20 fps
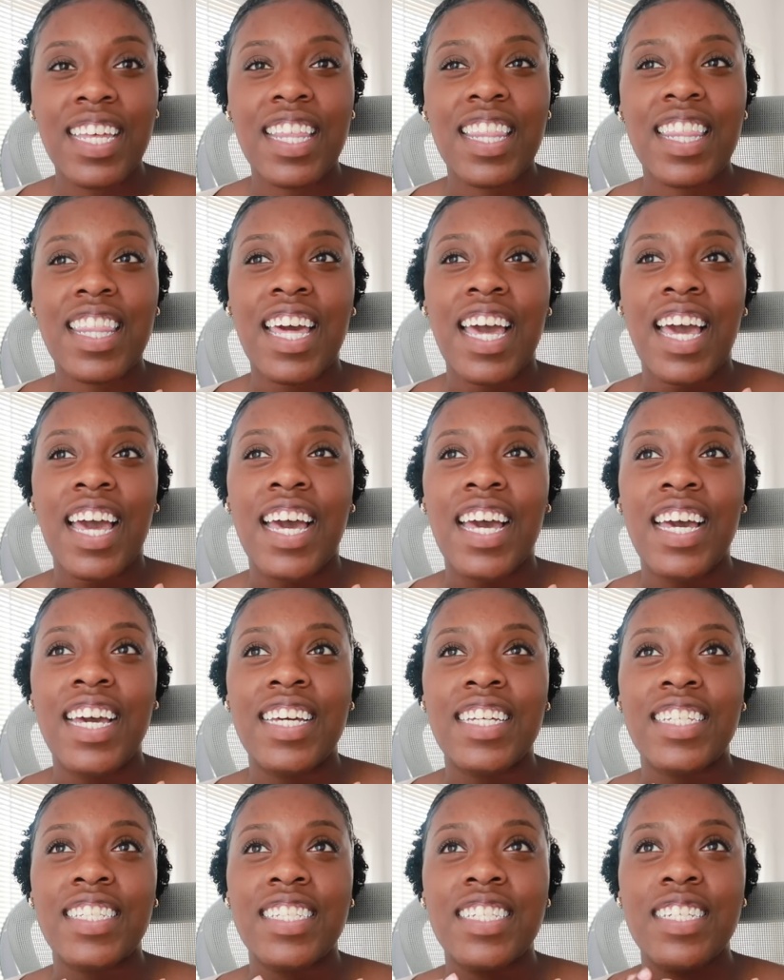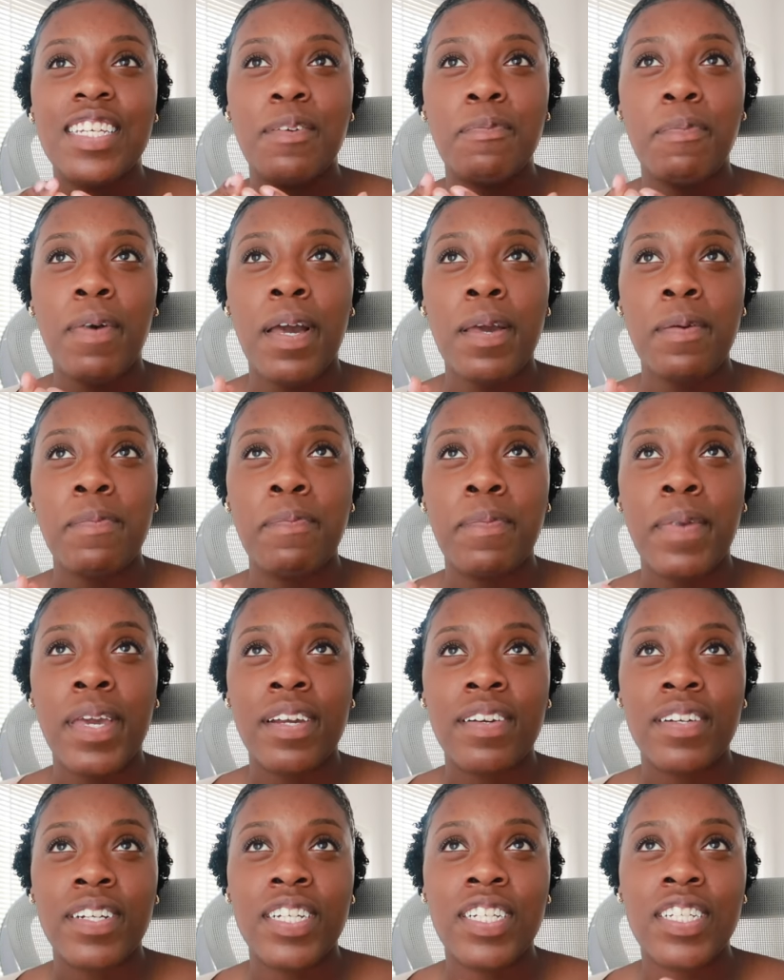that my
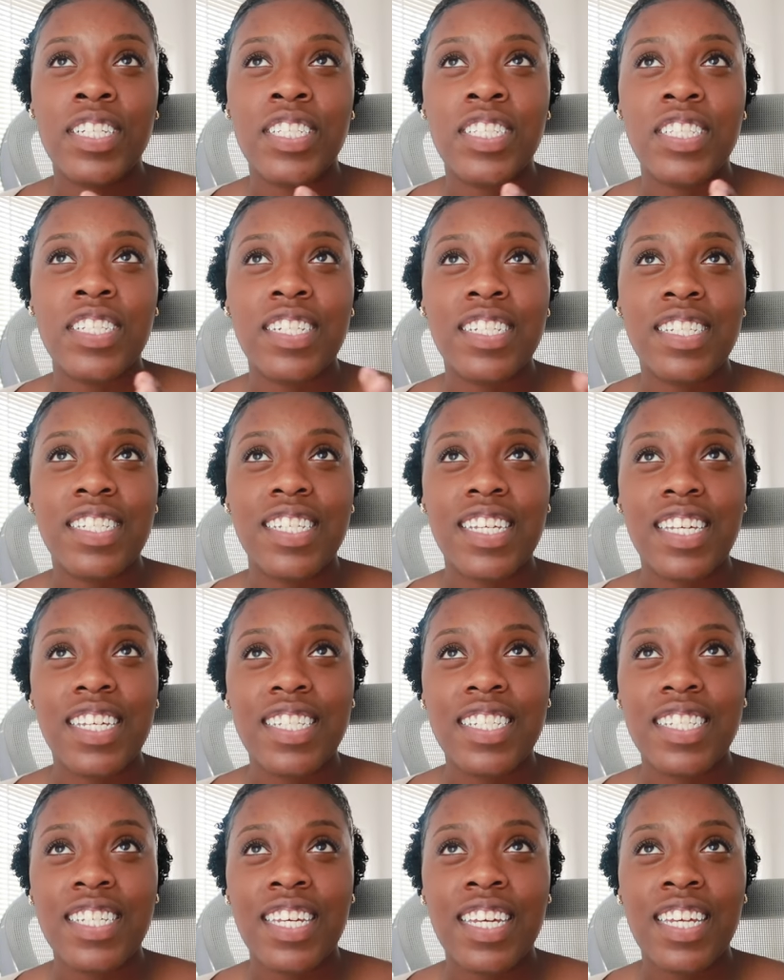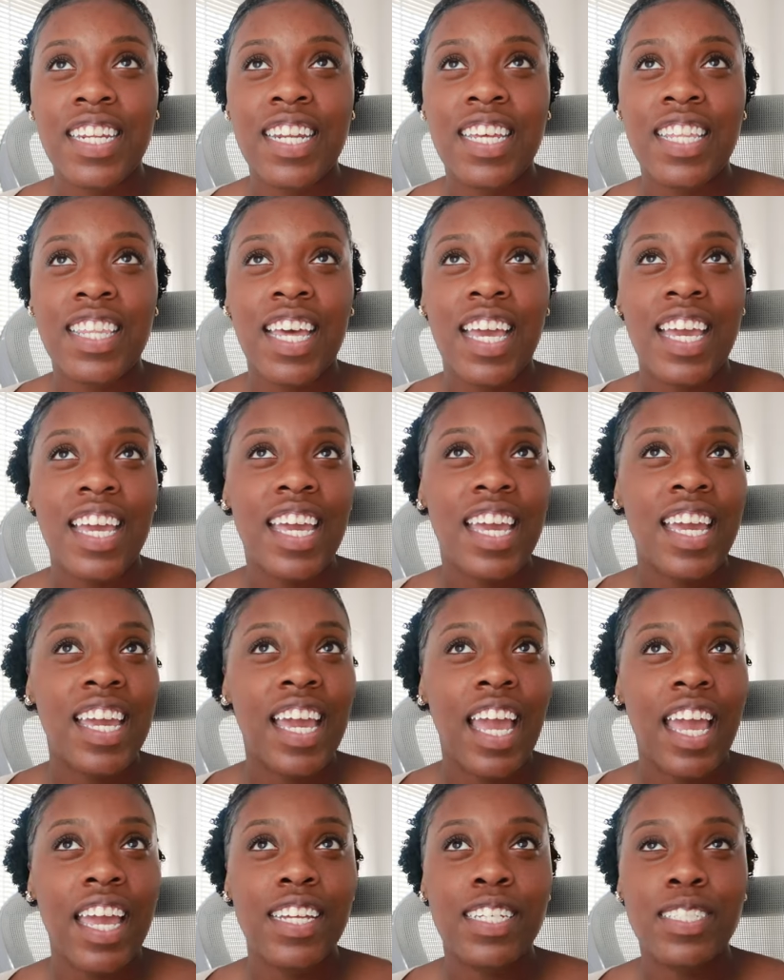marriage season and like
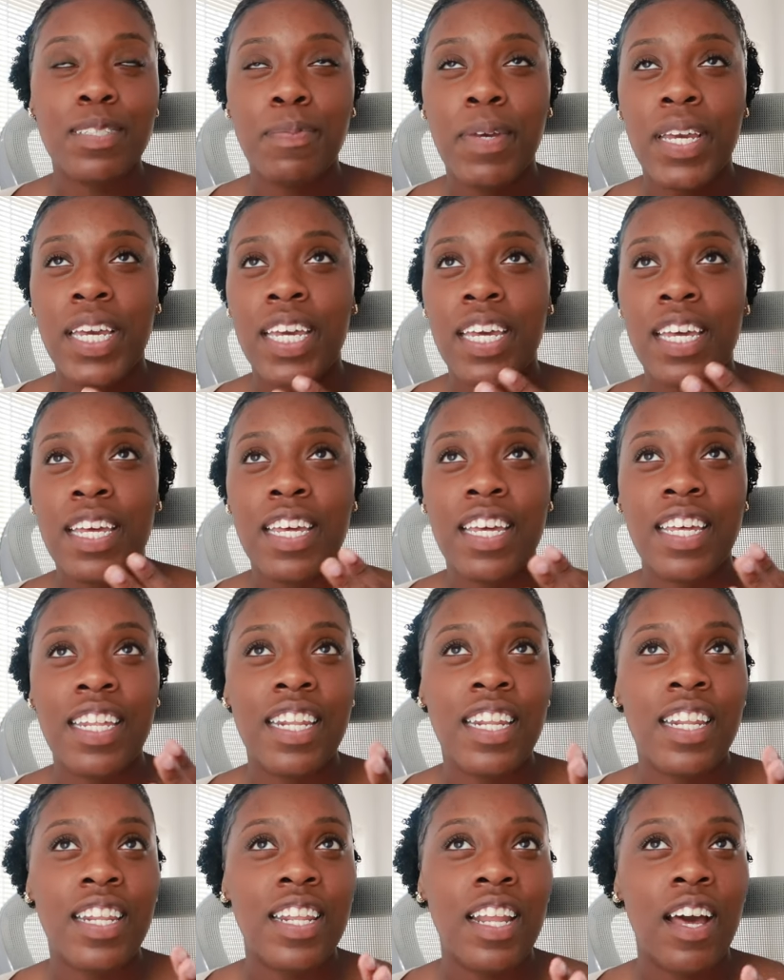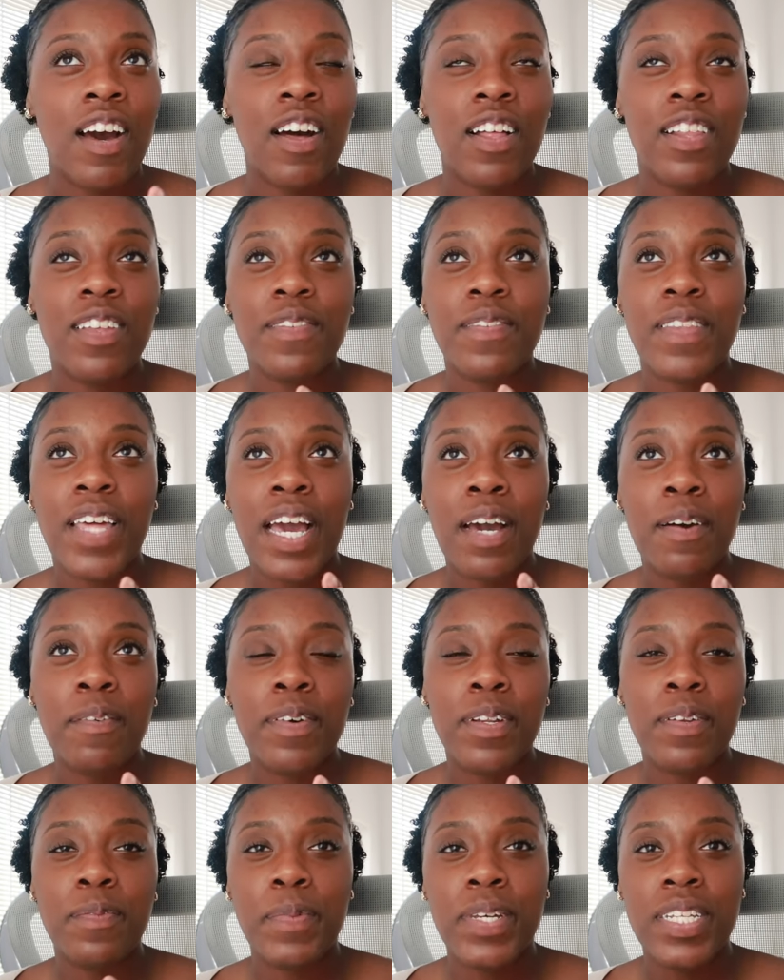engagement and all of that
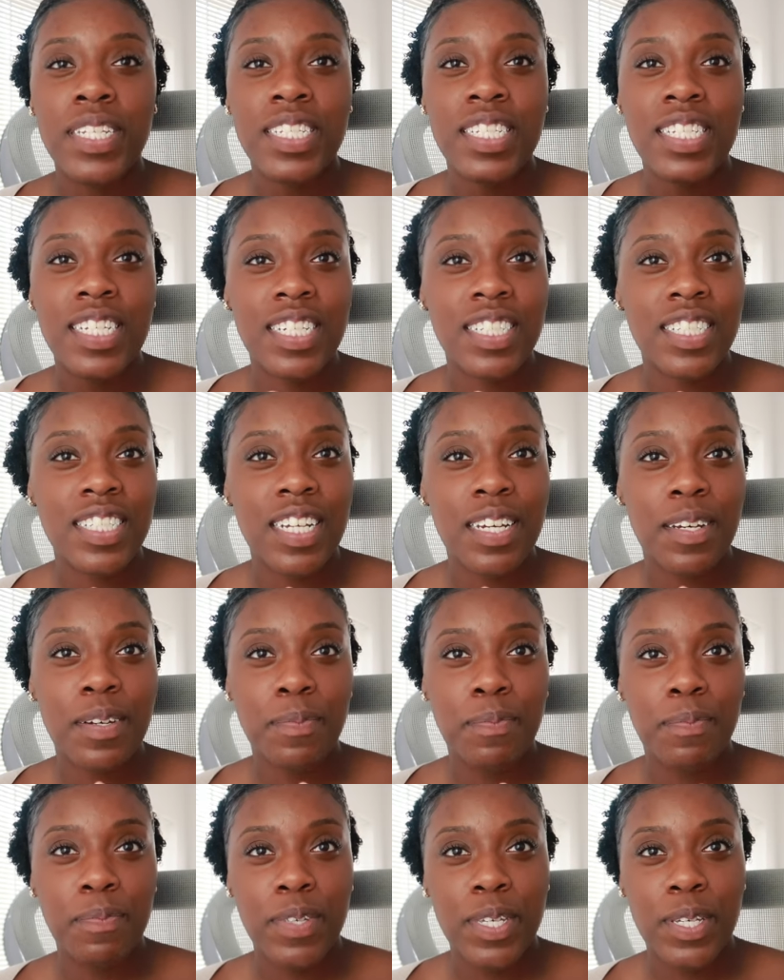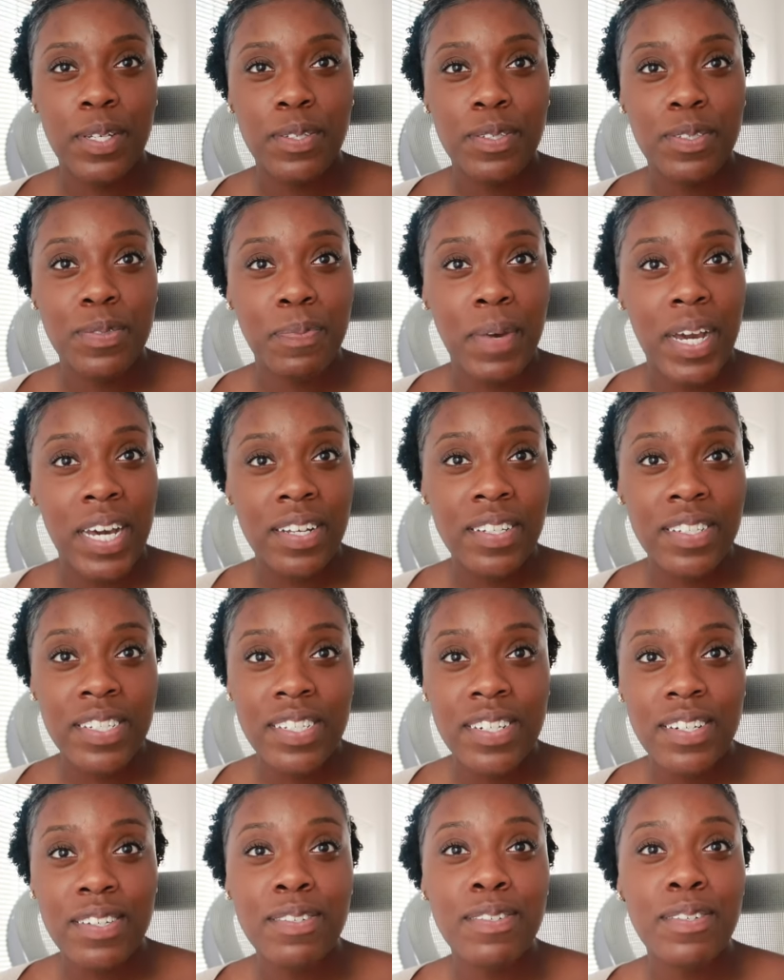would have been such a huge
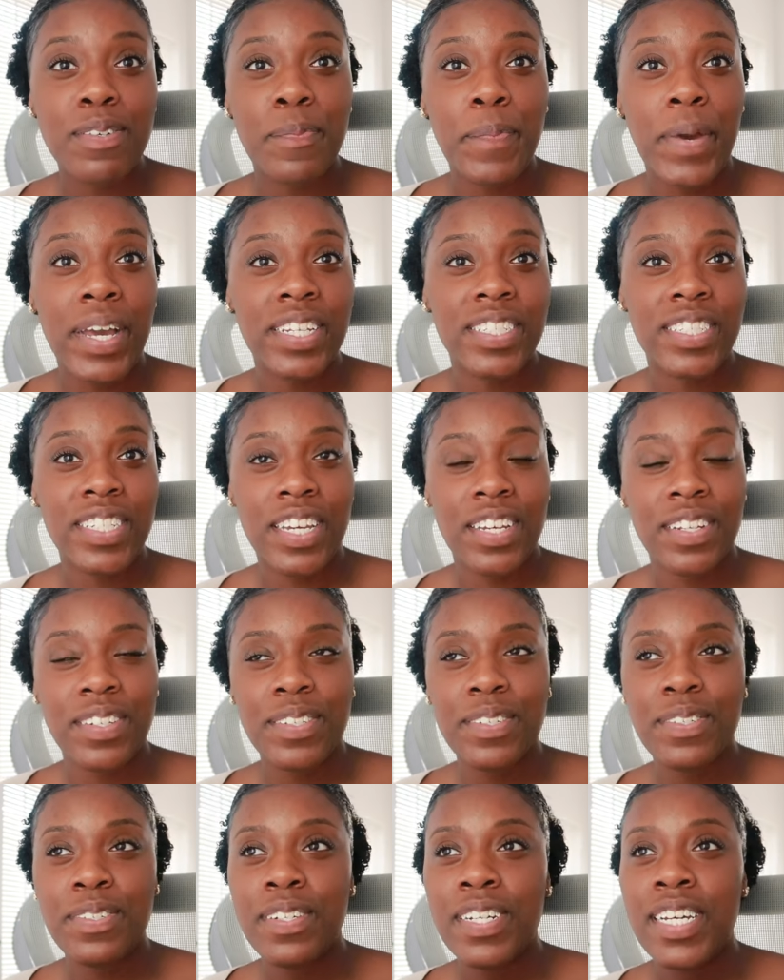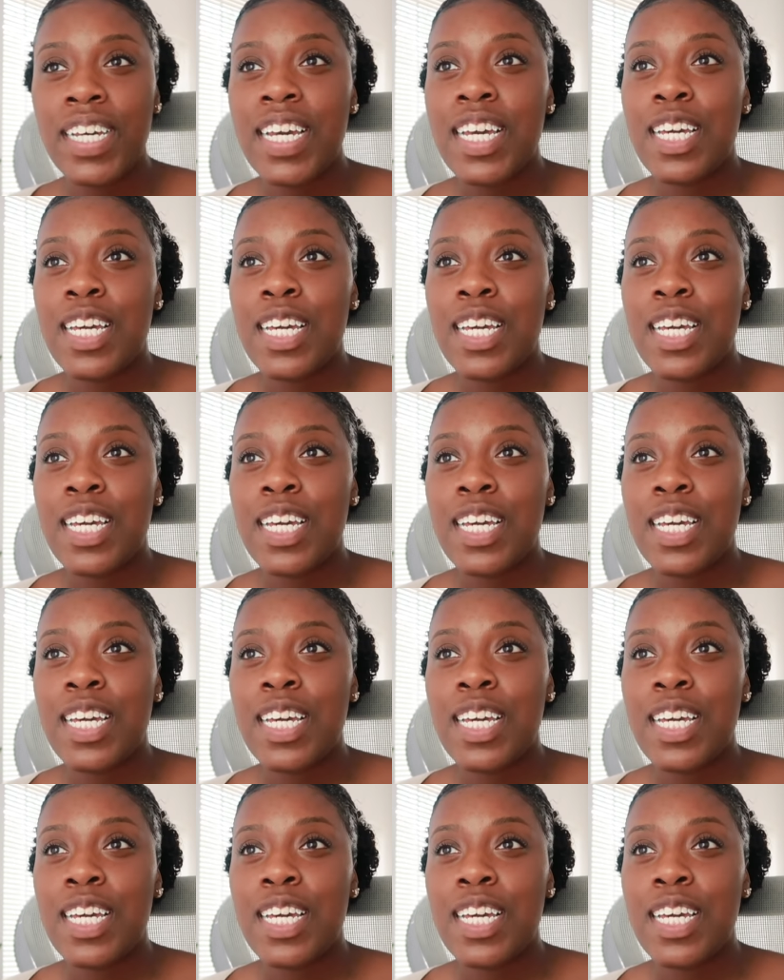milestone on my channel,